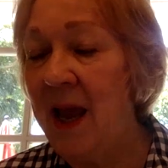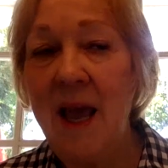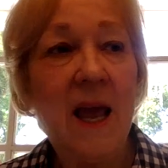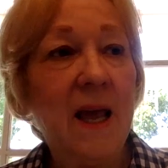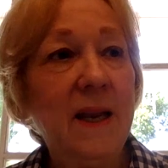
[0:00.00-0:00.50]

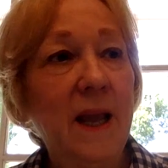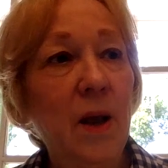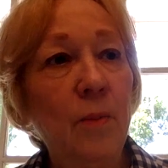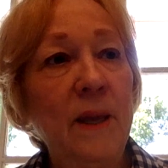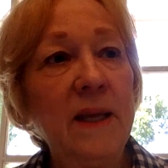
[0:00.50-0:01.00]
And
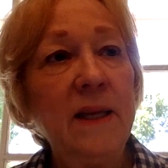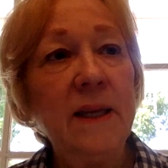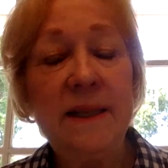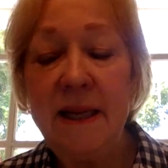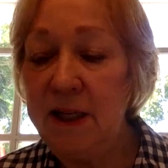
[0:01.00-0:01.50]
Naomi and
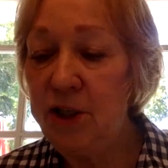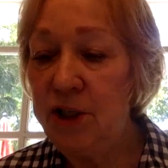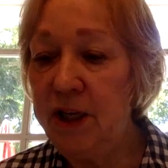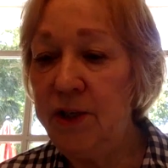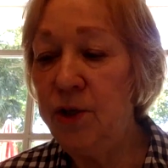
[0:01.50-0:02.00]

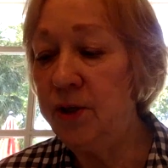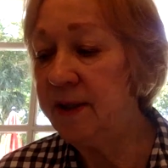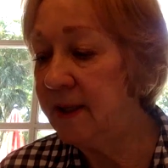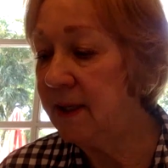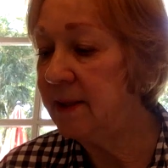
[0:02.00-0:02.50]
Takeshi took
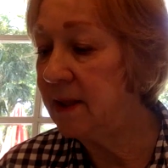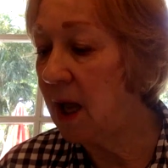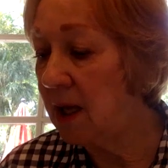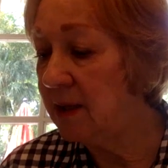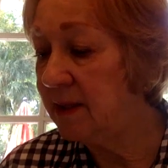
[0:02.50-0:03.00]
6
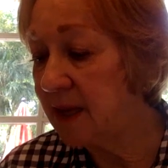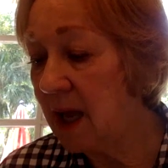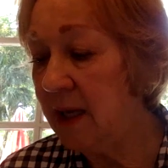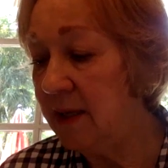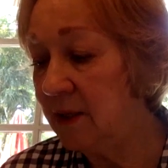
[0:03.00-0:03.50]

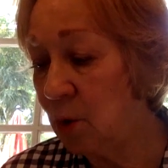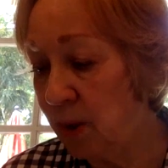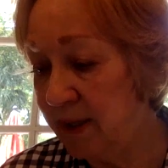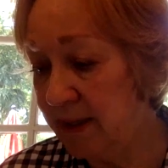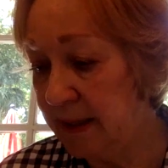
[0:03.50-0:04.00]
science
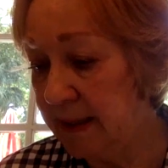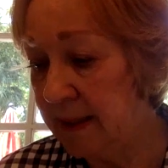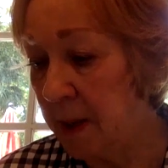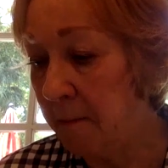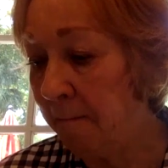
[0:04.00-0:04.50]
quizzes.
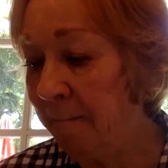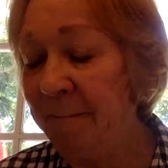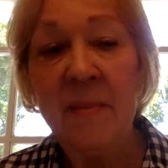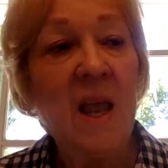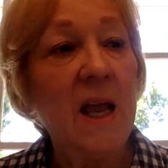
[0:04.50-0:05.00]

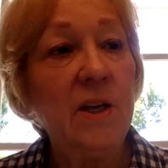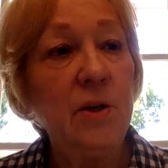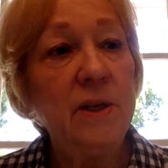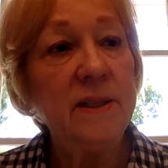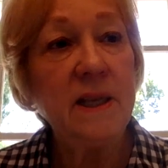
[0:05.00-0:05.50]
And you
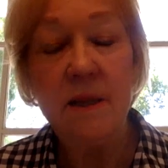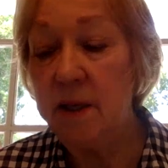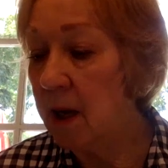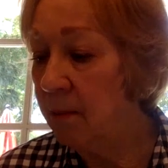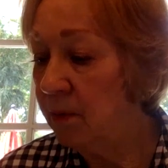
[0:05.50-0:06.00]
can see the
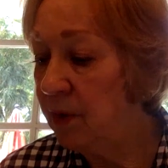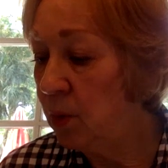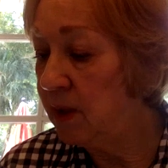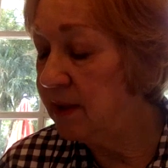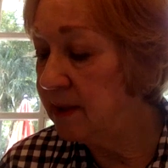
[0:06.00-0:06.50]
number of the
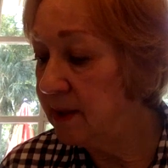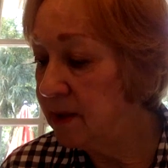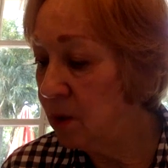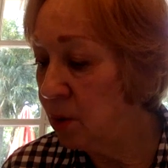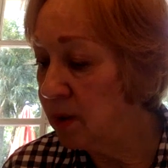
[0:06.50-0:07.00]
quizzes is
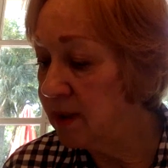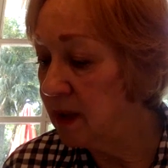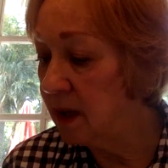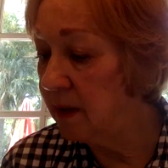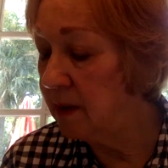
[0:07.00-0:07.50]
the
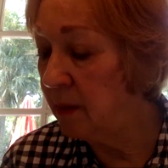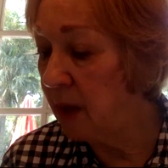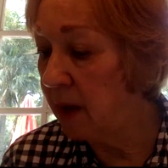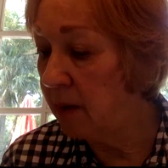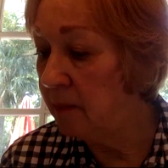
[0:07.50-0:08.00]
horizontal at the
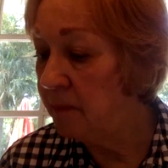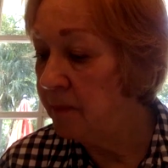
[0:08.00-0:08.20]
bottom.